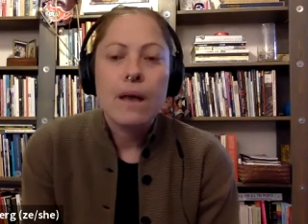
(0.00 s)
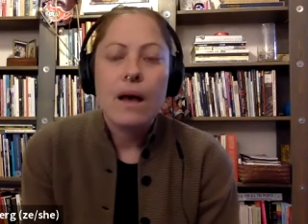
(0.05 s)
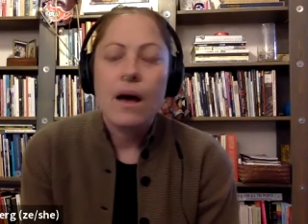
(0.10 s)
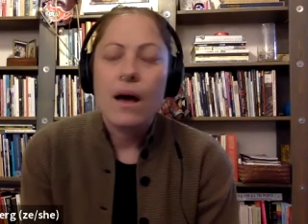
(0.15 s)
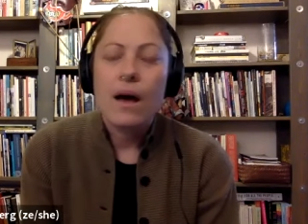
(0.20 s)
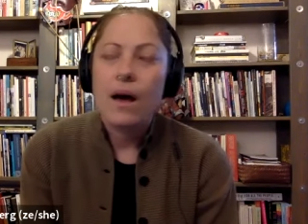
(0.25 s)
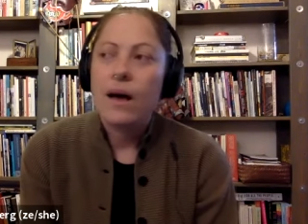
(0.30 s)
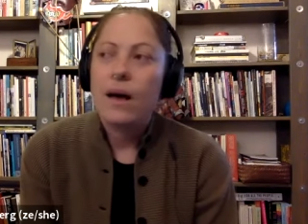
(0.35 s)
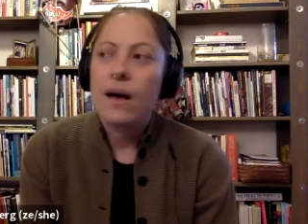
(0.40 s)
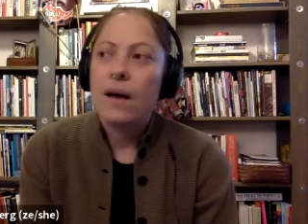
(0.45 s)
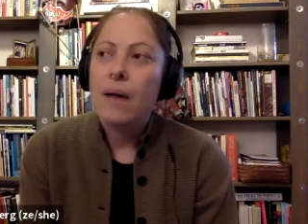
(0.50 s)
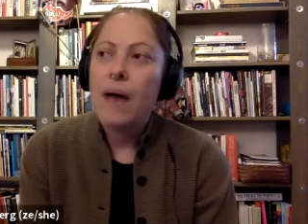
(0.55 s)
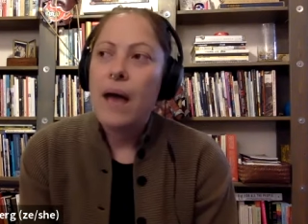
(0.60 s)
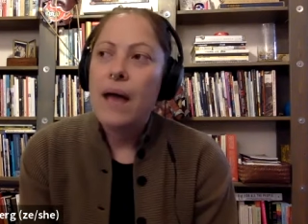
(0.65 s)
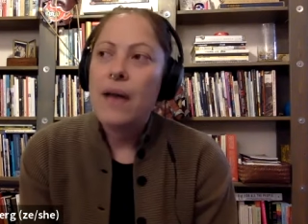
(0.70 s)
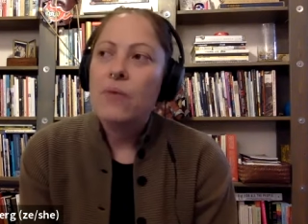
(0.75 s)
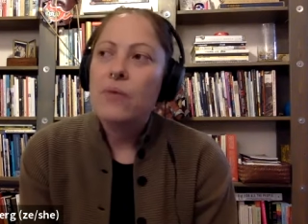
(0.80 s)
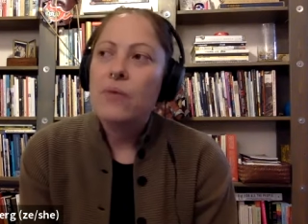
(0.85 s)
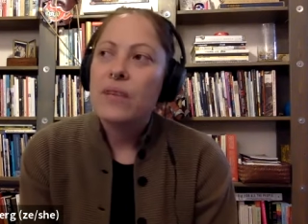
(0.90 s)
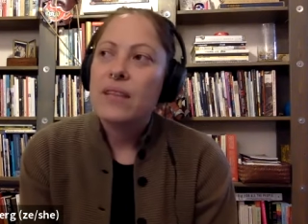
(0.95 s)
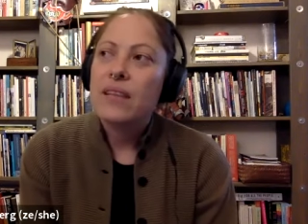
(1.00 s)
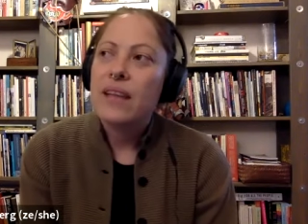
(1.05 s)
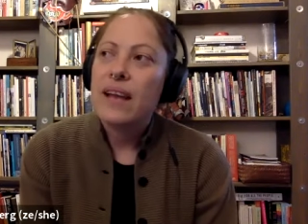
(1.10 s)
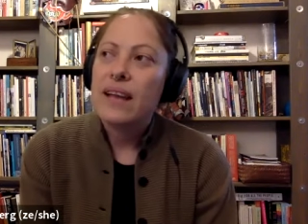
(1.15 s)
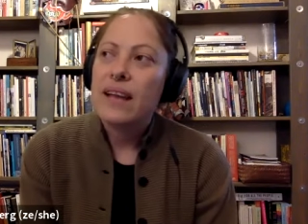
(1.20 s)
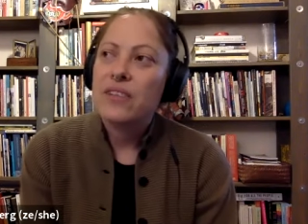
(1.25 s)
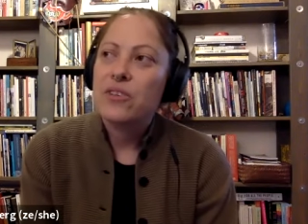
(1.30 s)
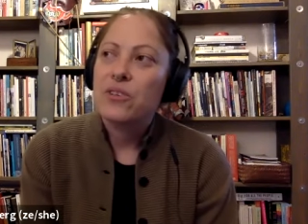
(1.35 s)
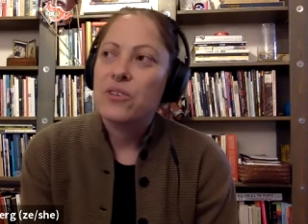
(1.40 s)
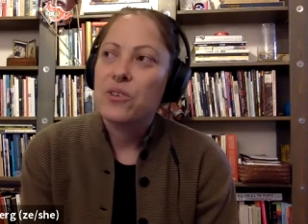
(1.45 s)
uh, I don't think that
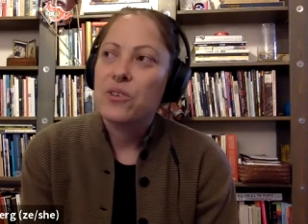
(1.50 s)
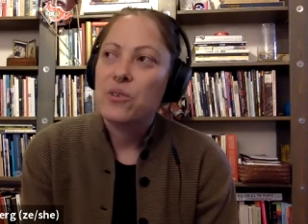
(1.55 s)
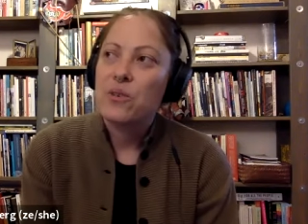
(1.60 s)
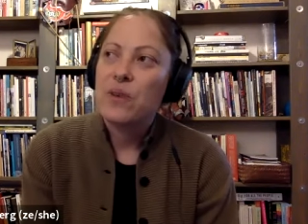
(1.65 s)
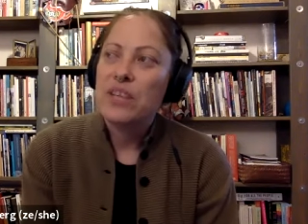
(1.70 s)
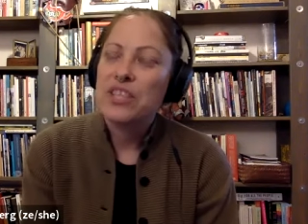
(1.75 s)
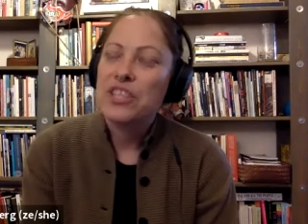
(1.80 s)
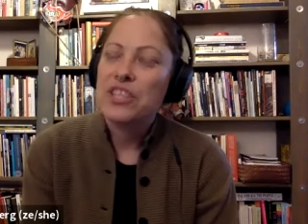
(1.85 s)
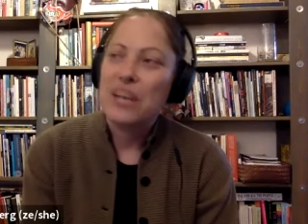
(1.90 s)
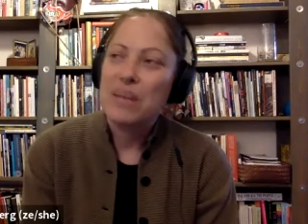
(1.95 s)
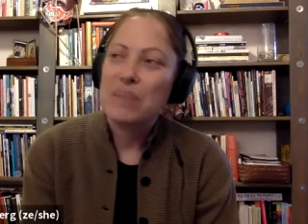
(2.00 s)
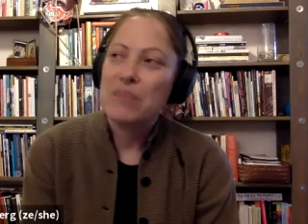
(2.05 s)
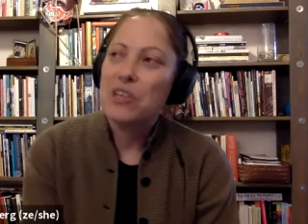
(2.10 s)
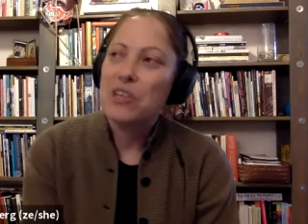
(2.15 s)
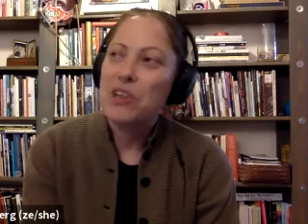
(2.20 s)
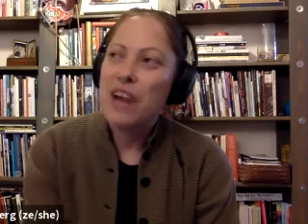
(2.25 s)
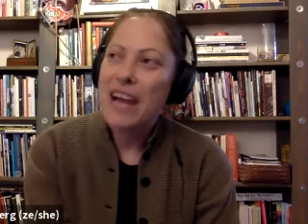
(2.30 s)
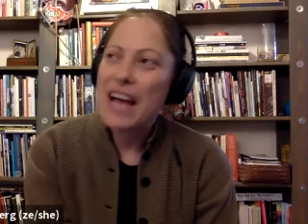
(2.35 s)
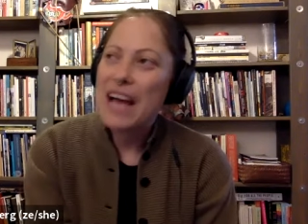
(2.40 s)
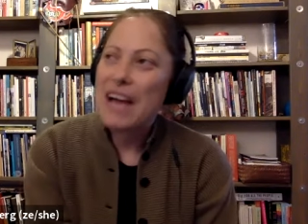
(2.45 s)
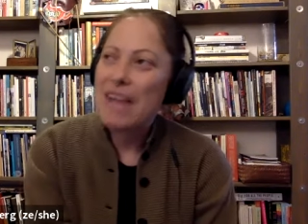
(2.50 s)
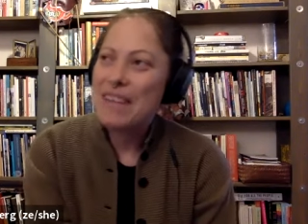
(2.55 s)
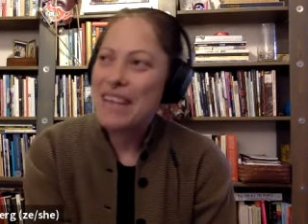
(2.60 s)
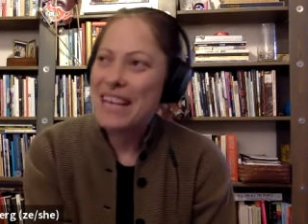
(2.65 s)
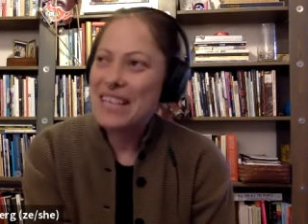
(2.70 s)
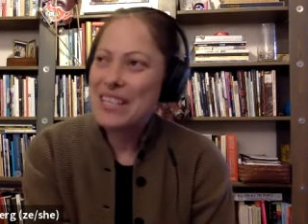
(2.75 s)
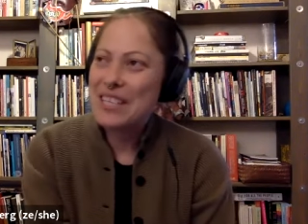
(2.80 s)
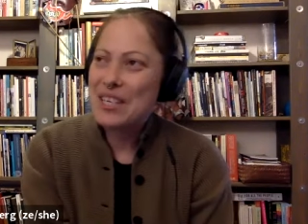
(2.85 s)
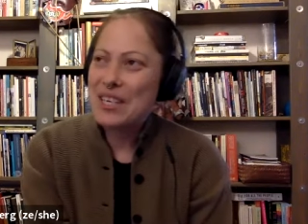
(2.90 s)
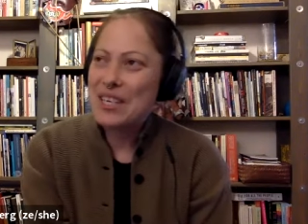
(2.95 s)
answered your question. I'm sure I have an
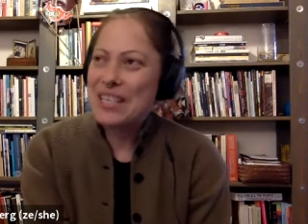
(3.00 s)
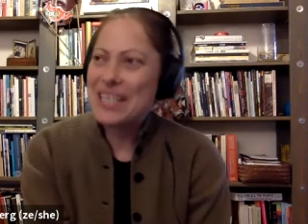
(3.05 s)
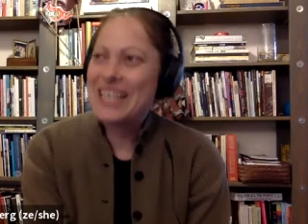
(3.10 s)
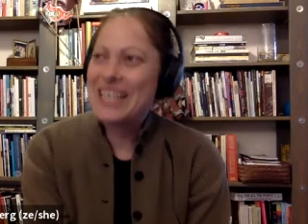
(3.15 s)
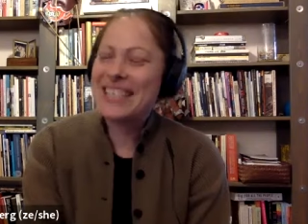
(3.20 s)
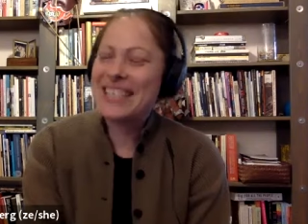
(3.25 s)
answer to